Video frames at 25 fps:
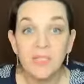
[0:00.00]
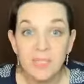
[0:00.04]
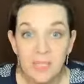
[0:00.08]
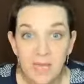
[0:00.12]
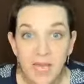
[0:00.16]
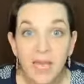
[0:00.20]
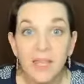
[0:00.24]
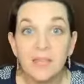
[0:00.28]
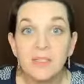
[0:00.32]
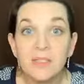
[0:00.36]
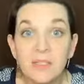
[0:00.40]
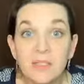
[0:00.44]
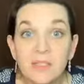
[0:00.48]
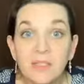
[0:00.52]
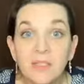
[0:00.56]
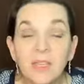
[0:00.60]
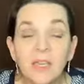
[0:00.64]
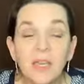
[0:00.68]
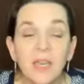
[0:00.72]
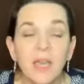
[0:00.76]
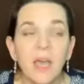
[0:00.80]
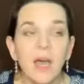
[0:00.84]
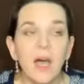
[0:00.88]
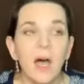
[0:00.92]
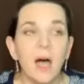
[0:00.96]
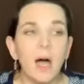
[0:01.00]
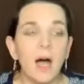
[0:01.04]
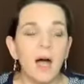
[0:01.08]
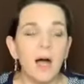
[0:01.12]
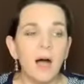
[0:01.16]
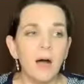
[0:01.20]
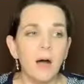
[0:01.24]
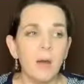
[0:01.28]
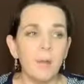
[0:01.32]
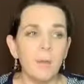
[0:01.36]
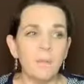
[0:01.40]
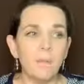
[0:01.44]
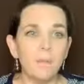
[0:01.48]
yes.
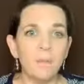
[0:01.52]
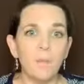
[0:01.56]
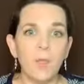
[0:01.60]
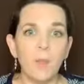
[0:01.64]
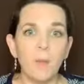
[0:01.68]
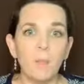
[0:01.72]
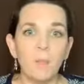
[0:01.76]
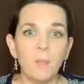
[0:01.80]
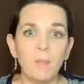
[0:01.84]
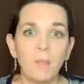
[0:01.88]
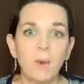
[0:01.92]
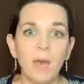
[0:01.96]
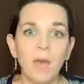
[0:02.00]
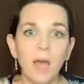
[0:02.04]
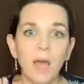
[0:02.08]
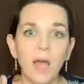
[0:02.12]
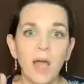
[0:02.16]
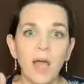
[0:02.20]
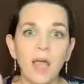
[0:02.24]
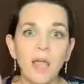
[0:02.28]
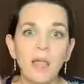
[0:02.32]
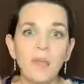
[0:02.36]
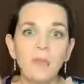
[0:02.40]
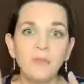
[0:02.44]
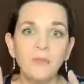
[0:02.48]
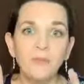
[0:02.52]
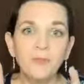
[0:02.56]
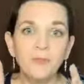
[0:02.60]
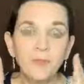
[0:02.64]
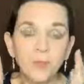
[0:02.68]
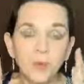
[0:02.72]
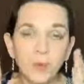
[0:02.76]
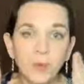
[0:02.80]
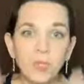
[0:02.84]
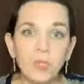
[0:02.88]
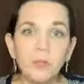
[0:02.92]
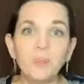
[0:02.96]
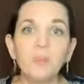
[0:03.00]
But I
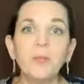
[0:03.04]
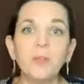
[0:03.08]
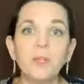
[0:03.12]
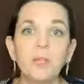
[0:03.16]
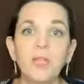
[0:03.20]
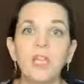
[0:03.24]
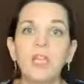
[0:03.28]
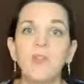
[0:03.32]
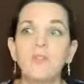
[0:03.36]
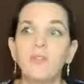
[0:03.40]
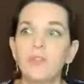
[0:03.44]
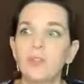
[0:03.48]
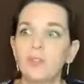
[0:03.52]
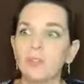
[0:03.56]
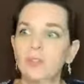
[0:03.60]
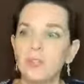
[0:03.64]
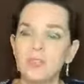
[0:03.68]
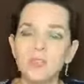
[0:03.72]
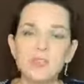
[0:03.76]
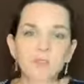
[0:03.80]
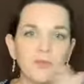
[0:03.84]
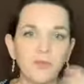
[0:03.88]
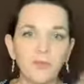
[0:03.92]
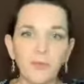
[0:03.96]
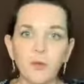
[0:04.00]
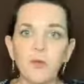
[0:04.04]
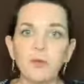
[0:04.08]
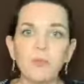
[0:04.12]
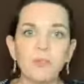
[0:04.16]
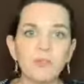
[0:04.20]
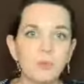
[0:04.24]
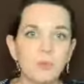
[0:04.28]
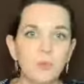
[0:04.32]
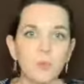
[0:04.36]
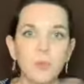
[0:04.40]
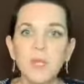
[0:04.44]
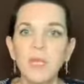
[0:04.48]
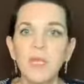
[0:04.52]
fully believe that this
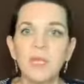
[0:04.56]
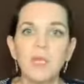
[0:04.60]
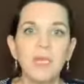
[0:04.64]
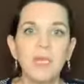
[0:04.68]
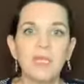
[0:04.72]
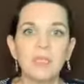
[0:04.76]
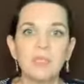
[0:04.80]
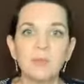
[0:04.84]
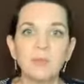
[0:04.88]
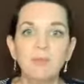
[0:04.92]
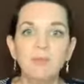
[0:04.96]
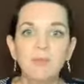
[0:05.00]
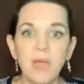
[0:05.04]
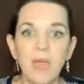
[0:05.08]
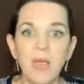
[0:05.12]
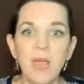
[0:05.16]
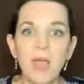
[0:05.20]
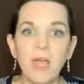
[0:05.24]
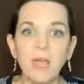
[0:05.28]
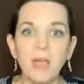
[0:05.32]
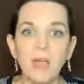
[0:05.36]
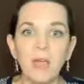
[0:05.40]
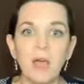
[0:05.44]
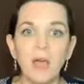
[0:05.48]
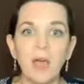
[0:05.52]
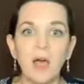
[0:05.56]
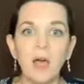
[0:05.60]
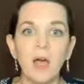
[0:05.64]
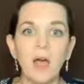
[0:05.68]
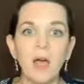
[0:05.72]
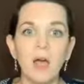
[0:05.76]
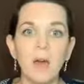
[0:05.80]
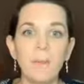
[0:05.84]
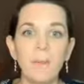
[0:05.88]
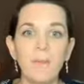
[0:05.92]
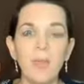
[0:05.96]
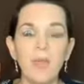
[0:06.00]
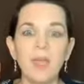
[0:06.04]
first week has been
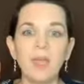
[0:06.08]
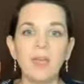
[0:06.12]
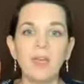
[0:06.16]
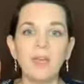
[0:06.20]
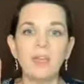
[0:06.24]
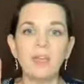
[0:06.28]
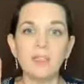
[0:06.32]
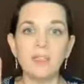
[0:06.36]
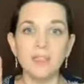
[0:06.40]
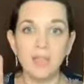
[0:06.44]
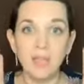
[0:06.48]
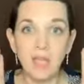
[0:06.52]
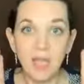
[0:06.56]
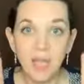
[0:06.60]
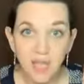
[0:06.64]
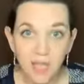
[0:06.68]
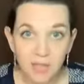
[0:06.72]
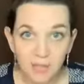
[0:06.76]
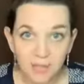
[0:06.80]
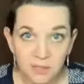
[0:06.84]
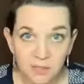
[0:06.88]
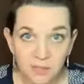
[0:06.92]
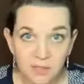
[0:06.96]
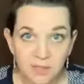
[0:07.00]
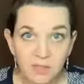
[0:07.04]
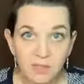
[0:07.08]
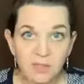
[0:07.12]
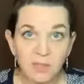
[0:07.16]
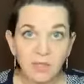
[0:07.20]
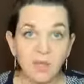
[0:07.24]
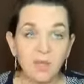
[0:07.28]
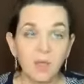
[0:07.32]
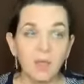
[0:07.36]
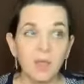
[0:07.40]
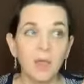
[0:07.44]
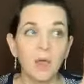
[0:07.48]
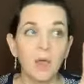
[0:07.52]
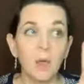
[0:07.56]
an intense
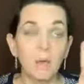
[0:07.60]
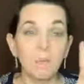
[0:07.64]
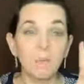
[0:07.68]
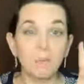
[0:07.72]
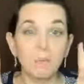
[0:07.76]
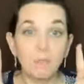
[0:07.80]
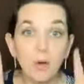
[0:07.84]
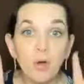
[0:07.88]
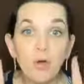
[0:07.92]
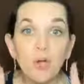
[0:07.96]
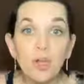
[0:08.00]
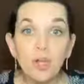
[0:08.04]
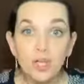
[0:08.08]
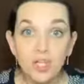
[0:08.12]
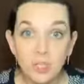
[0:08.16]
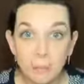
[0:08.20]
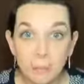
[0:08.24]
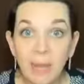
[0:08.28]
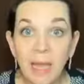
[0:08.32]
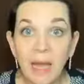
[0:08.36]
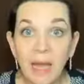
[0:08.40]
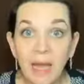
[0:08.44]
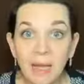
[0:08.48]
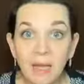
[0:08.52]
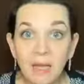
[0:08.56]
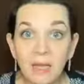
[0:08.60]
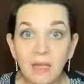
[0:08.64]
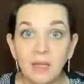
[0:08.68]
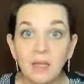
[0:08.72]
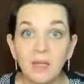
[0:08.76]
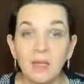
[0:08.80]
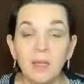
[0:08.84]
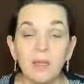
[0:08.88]
pushback.